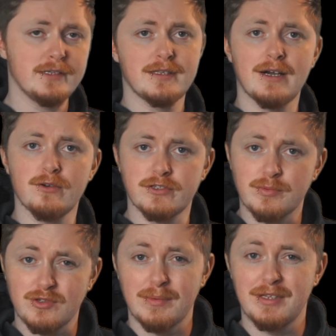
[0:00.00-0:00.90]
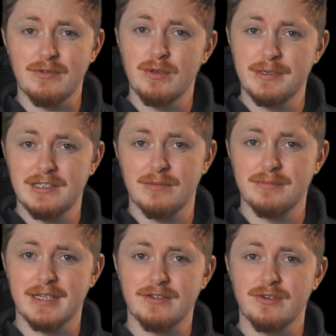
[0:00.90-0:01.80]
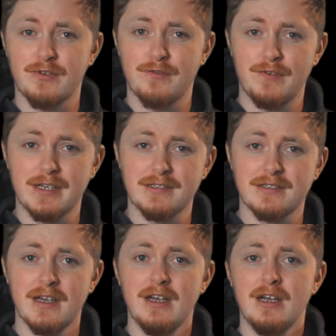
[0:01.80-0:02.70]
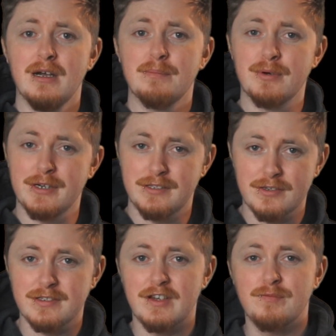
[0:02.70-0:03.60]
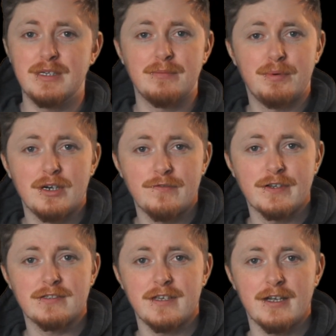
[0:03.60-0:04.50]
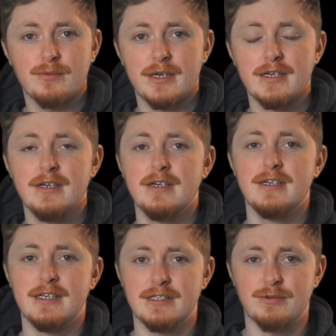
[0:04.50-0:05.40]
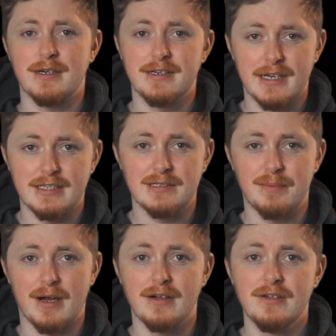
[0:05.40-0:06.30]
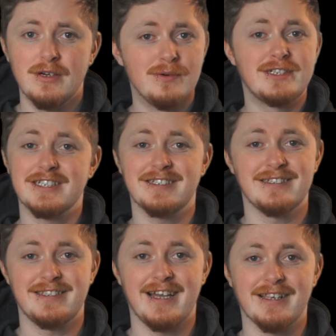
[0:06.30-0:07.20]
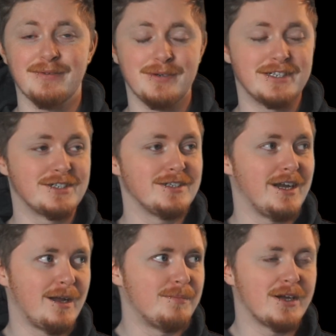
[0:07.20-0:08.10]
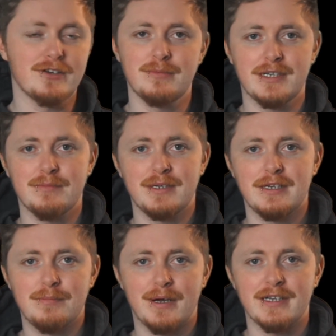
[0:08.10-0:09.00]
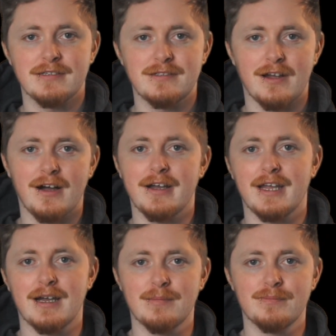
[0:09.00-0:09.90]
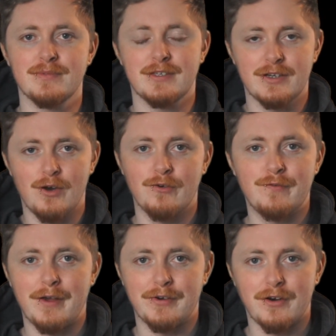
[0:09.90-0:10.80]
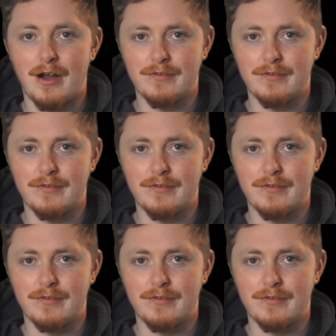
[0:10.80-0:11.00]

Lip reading: that whole subscribe thing will be something that they're going to fix, but it does give me the perfect segue into our next spot, which is Gezels, which I'm not going to be completely biased. I am the co-founder of